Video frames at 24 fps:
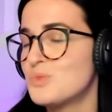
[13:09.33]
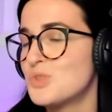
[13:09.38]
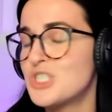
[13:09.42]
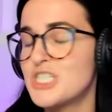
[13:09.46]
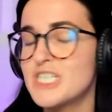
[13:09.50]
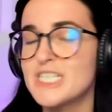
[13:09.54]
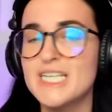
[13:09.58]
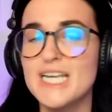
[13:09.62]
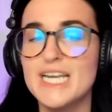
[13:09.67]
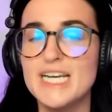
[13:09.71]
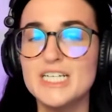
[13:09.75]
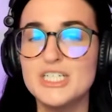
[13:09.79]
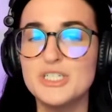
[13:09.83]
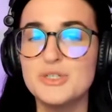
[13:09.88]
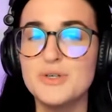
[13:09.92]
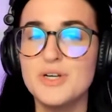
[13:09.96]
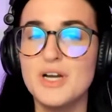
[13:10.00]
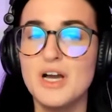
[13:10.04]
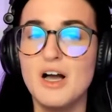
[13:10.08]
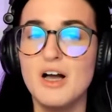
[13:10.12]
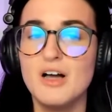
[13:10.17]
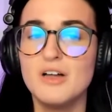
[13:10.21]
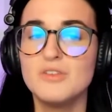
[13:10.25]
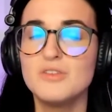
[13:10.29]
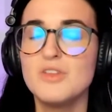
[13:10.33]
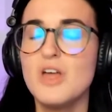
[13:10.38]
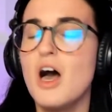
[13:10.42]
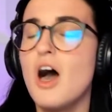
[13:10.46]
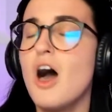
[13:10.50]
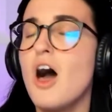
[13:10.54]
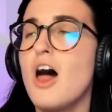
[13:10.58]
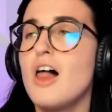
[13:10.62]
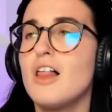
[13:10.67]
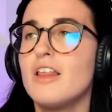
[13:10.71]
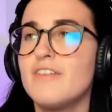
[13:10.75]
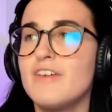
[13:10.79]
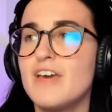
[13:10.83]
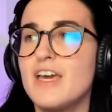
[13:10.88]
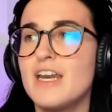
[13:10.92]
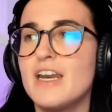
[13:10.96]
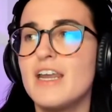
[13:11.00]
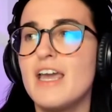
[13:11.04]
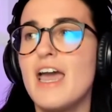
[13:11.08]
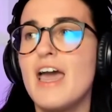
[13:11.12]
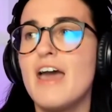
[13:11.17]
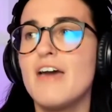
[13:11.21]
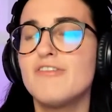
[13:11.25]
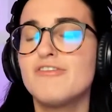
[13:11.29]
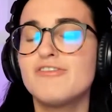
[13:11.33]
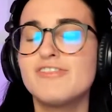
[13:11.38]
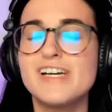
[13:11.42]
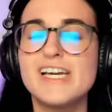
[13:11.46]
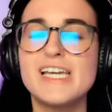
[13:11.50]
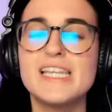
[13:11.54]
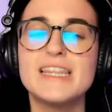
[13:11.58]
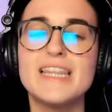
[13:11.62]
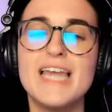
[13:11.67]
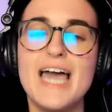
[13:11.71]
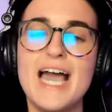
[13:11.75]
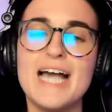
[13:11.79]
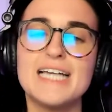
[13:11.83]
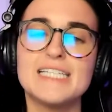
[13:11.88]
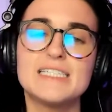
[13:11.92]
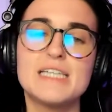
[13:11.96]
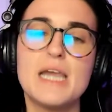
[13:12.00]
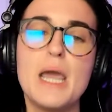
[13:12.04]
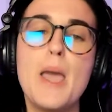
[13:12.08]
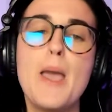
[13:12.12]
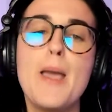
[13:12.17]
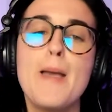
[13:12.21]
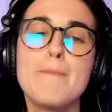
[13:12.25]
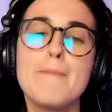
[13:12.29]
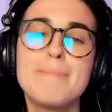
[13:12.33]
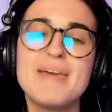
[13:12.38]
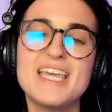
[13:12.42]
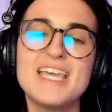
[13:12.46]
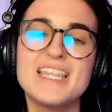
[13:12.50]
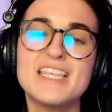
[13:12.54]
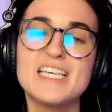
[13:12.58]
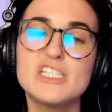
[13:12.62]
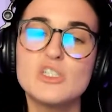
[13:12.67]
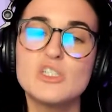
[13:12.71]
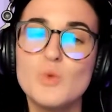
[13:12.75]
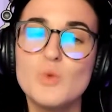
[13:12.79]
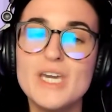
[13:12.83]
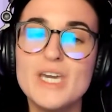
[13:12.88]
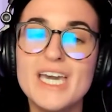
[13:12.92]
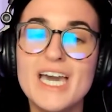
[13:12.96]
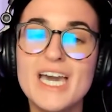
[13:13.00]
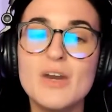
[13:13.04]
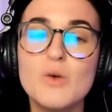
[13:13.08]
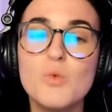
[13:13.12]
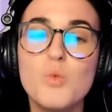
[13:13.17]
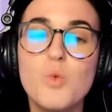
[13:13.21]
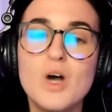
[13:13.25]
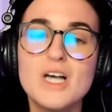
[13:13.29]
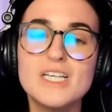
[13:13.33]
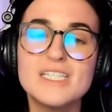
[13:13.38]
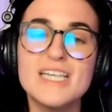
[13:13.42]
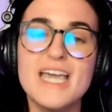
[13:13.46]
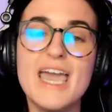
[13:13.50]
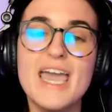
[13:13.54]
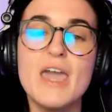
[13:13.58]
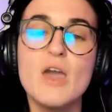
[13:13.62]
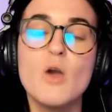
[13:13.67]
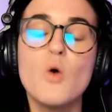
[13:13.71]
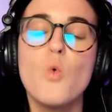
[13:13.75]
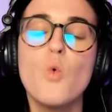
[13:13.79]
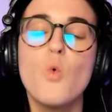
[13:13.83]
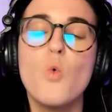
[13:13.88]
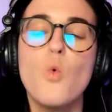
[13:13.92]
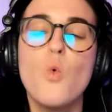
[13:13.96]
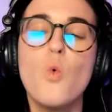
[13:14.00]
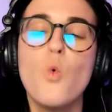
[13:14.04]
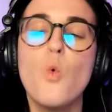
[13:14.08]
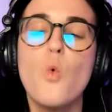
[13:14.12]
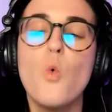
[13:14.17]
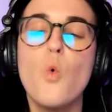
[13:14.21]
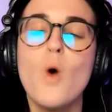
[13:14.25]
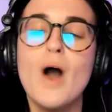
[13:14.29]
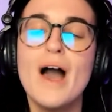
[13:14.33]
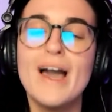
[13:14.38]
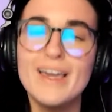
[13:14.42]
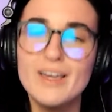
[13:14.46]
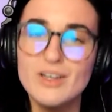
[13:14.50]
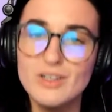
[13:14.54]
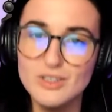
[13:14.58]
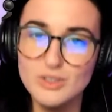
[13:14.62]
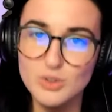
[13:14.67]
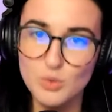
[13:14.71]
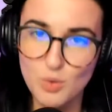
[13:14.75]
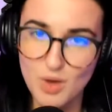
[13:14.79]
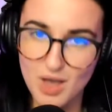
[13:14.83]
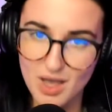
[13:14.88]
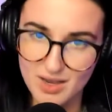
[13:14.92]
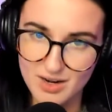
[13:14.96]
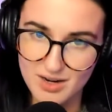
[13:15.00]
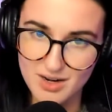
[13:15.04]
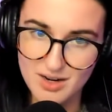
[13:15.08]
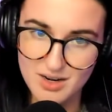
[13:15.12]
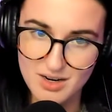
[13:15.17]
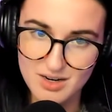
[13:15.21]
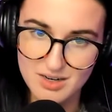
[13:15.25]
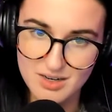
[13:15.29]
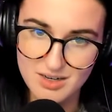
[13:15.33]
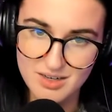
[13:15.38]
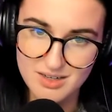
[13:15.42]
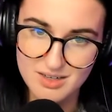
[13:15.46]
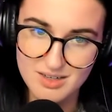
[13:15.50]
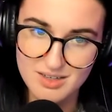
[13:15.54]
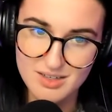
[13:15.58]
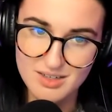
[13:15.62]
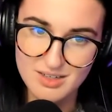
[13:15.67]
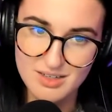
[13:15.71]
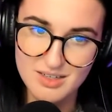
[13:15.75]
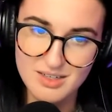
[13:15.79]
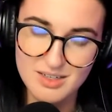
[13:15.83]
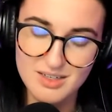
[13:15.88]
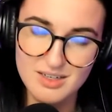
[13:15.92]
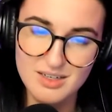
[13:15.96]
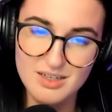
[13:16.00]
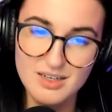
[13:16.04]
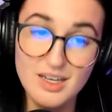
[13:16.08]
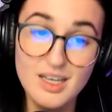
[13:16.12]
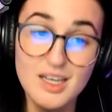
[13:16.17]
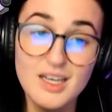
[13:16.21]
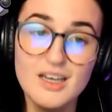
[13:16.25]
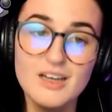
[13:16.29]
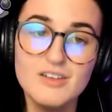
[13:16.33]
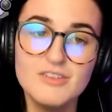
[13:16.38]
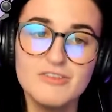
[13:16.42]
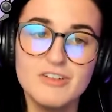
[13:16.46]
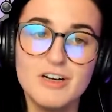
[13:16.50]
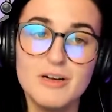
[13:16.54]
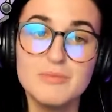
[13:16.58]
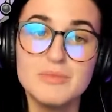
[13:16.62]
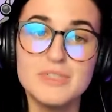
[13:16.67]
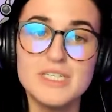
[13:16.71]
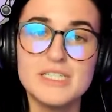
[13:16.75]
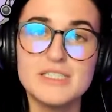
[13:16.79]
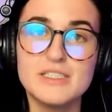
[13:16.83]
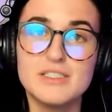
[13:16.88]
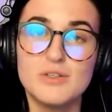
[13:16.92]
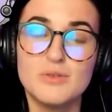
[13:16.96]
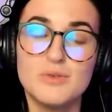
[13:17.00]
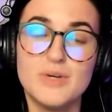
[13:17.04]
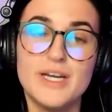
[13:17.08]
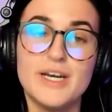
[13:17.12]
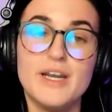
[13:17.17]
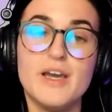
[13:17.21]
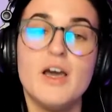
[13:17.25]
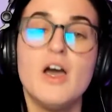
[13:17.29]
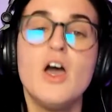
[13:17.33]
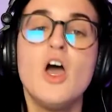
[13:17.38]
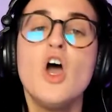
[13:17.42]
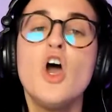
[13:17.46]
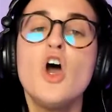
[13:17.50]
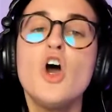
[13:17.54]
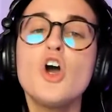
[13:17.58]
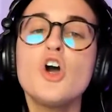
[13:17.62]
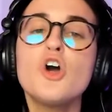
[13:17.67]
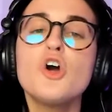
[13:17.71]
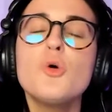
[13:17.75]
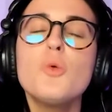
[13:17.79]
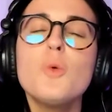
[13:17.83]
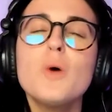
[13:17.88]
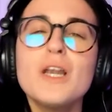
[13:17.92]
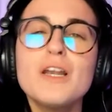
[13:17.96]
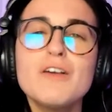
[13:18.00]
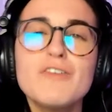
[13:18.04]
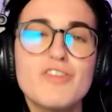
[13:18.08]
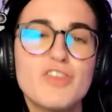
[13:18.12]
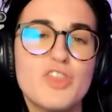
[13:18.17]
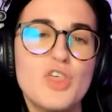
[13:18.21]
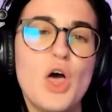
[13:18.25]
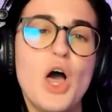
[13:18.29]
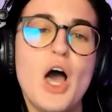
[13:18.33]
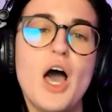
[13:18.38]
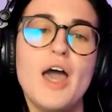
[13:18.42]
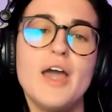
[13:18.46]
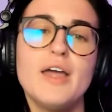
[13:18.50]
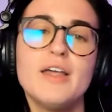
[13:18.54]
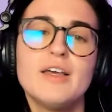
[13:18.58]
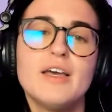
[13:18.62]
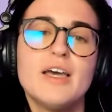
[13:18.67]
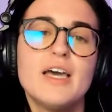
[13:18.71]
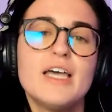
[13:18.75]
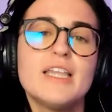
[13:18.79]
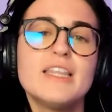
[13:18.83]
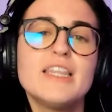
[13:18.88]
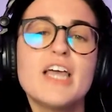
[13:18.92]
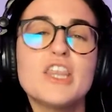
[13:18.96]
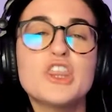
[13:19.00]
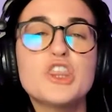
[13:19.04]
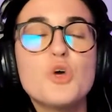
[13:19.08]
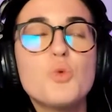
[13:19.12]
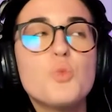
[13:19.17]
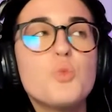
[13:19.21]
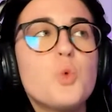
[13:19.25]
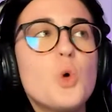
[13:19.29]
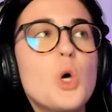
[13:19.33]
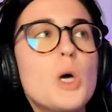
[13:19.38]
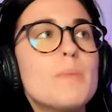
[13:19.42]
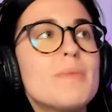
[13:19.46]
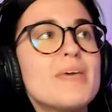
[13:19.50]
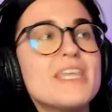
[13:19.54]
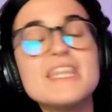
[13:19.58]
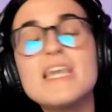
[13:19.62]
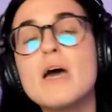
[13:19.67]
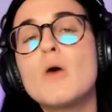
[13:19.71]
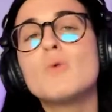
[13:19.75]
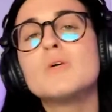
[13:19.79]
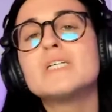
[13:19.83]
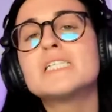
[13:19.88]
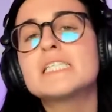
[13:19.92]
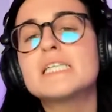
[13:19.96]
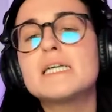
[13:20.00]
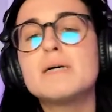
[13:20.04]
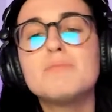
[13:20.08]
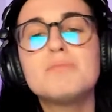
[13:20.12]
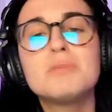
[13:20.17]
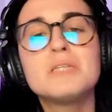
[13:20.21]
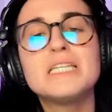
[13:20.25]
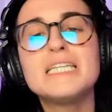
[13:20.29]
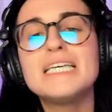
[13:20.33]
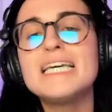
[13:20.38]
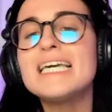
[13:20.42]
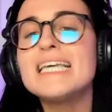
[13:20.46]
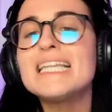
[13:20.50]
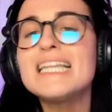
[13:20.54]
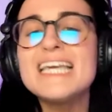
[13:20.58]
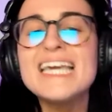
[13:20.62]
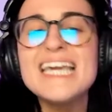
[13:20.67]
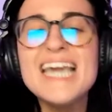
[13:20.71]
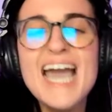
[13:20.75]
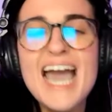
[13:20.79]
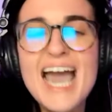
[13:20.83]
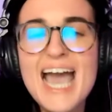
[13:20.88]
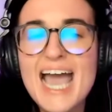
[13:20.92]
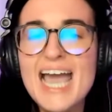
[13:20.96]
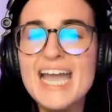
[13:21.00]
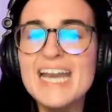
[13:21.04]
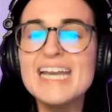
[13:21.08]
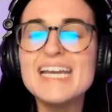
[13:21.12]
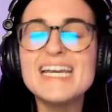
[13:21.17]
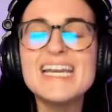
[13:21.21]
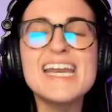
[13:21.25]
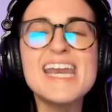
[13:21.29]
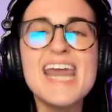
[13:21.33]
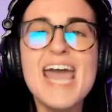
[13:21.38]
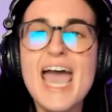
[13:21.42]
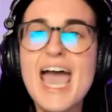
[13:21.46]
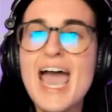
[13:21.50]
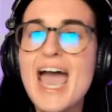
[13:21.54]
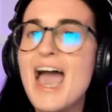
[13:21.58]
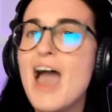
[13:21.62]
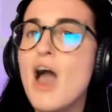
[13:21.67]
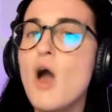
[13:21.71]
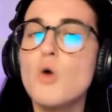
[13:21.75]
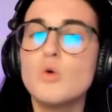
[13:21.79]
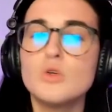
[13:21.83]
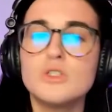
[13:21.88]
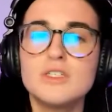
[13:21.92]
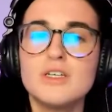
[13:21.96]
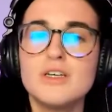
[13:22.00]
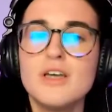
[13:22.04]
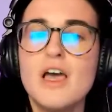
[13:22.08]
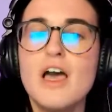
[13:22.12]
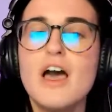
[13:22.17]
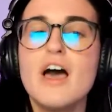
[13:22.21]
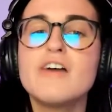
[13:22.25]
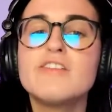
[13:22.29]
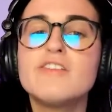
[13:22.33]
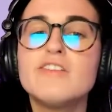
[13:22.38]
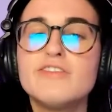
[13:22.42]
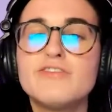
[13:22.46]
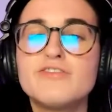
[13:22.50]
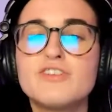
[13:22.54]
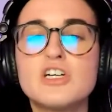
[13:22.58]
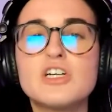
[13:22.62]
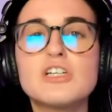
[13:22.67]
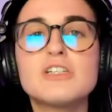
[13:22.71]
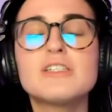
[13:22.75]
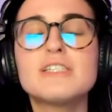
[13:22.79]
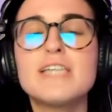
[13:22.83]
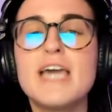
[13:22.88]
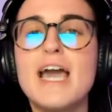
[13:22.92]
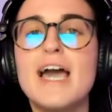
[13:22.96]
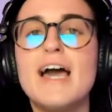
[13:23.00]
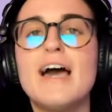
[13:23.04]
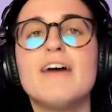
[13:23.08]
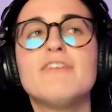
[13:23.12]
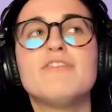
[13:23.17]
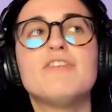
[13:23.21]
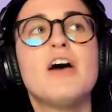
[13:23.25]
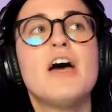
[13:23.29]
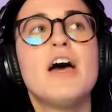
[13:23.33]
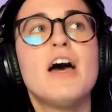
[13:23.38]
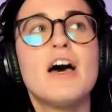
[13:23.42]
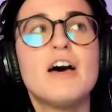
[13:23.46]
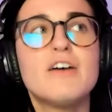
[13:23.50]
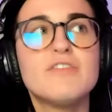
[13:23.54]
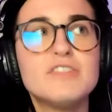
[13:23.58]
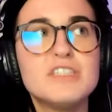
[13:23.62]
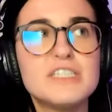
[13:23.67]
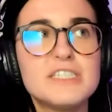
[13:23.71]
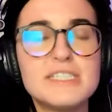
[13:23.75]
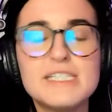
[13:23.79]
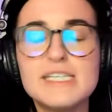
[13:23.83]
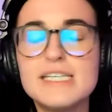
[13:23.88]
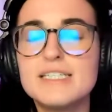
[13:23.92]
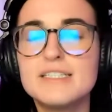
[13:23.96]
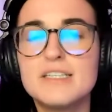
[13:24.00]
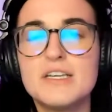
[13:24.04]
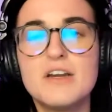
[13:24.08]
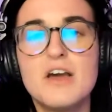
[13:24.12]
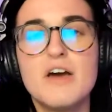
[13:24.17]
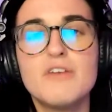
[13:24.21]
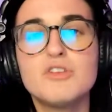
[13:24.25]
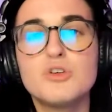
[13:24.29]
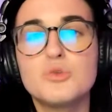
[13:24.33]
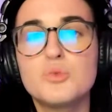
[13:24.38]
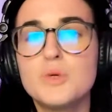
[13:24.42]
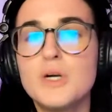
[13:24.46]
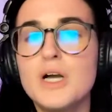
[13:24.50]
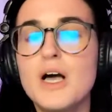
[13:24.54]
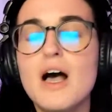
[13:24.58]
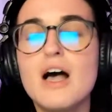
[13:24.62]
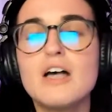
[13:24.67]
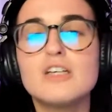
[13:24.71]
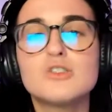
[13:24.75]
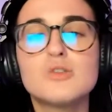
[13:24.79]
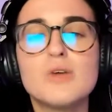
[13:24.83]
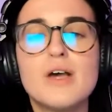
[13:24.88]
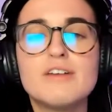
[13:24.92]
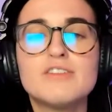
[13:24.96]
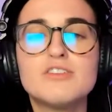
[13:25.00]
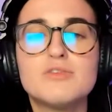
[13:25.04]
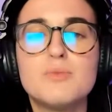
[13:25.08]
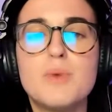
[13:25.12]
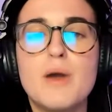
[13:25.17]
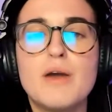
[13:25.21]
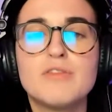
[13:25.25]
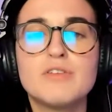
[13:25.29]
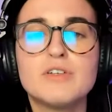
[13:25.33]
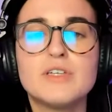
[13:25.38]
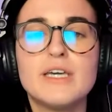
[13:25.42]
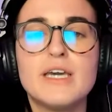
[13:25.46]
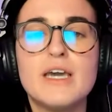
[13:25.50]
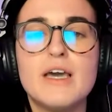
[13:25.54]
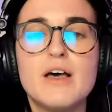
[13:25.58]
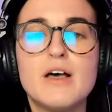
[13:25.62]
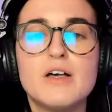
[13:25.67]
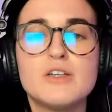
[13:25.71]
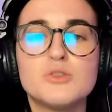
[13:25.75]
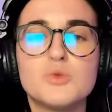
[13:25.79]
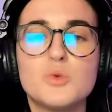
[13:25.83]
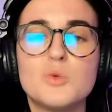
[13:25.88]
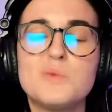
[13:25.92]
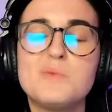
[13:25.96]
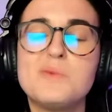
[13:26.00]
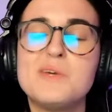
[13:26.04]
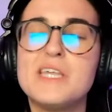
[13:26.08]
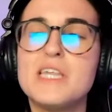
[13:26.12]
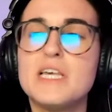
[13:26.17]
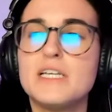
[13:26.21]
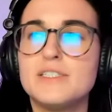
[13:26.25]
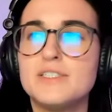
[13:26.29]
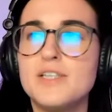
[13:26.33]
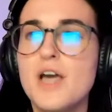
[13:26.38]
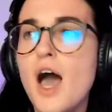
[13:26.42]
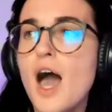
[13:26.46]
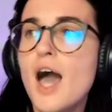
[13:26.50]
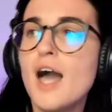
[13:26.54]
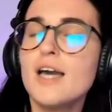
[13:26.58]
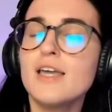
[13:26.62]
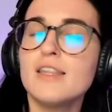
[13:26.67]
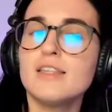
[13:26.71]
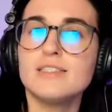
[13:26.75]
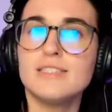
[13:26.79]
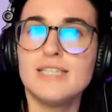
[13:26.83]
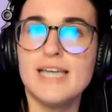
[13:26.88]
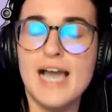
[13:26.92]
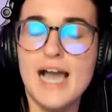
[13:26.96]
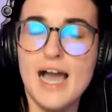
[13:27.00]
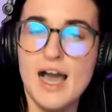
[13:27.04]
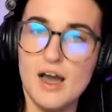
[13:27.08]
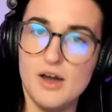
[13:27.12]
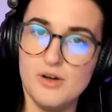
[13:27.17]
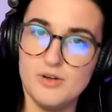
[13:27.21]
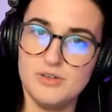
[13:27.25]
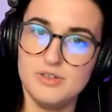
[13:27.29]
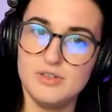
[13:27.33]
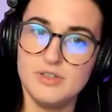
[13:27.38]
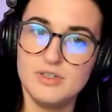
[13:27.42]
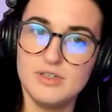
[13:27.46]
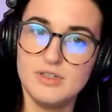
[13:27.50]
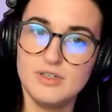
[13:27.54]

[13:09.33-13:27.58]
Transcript: We'll just get into it all all of it, every last bit. This weekend was a wild one from Lisa Rinna. Who would have thought that the woman that was completely edited out of the first half of the season of The Real Housewives of Beverly Hills would be the talk of the town?